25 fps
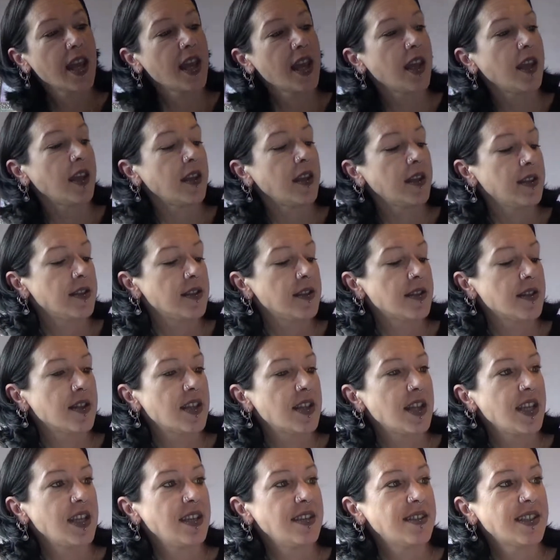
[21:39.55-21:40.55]
is
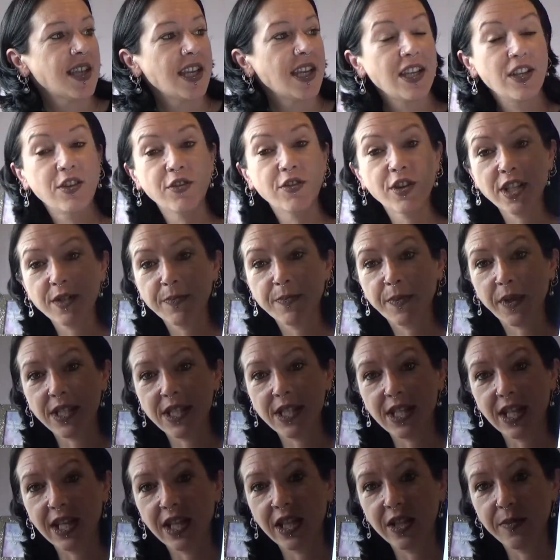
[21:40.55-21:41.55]
the Zadie dress by
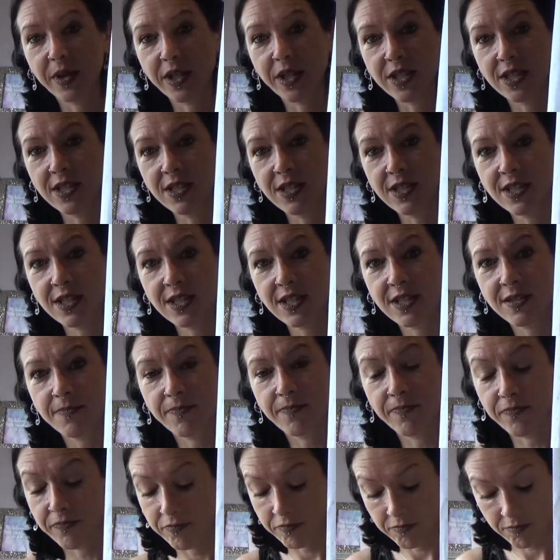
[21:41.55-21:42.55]
Tilly and the Buttons.
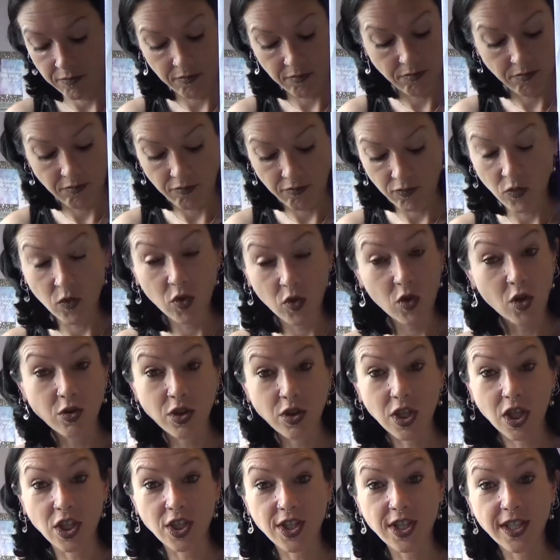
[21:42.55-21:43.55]
Not
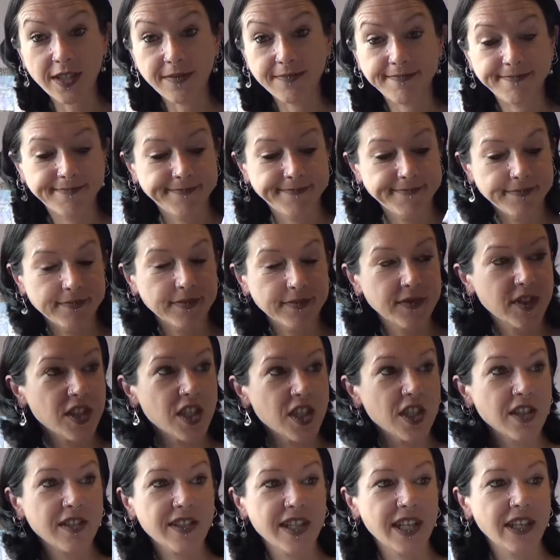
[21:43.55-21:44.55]
touched it,
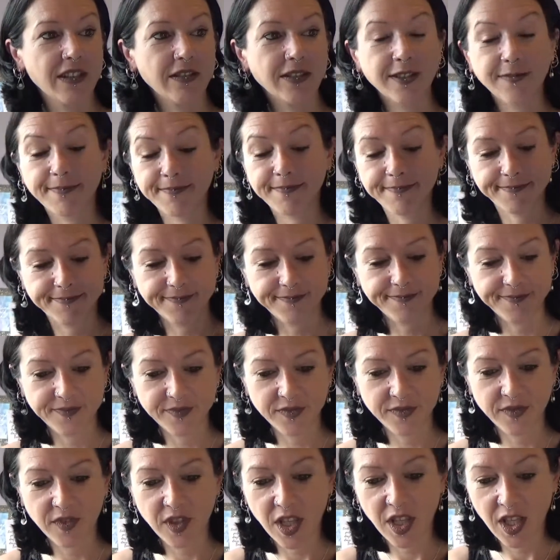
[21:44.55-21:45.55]
still sealed.
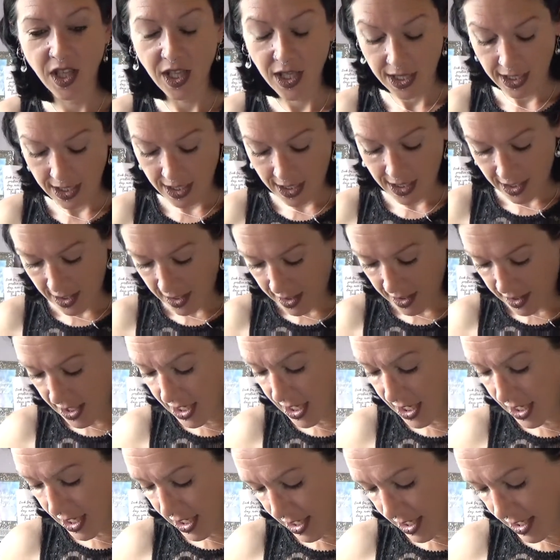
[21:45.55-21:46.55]

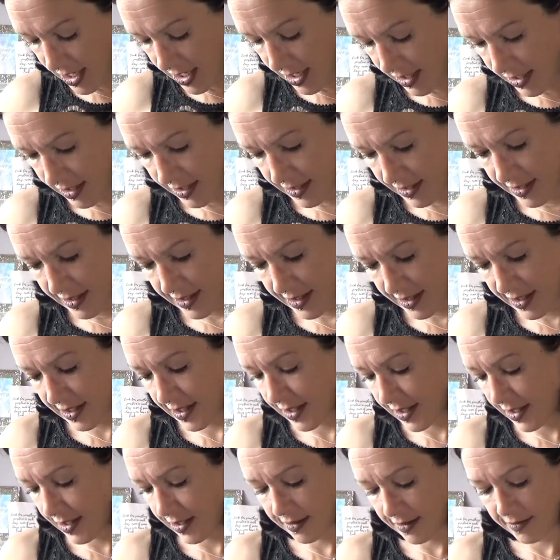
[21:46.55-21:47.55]
There is
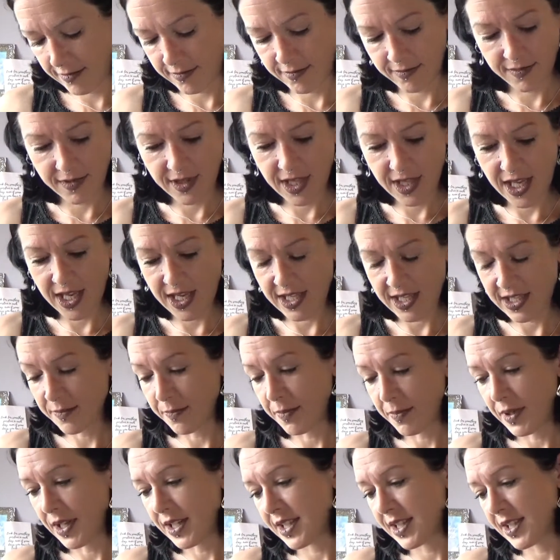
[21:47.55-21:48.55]
the
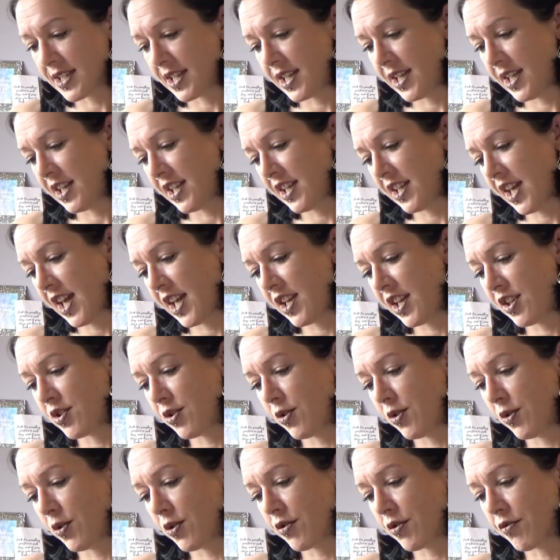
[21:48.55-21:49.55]
Simplicity
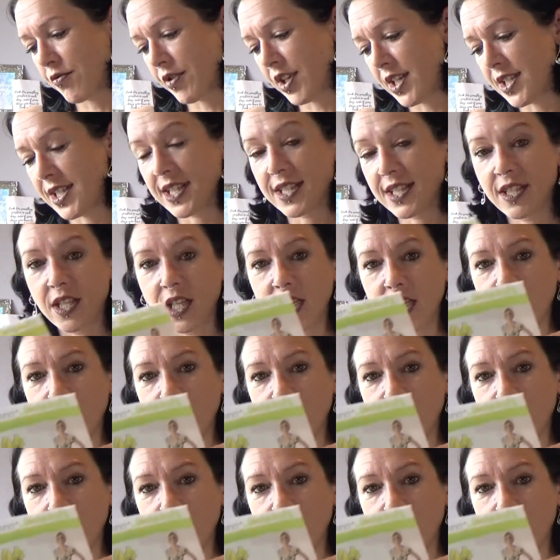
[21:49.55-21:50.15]
K1202.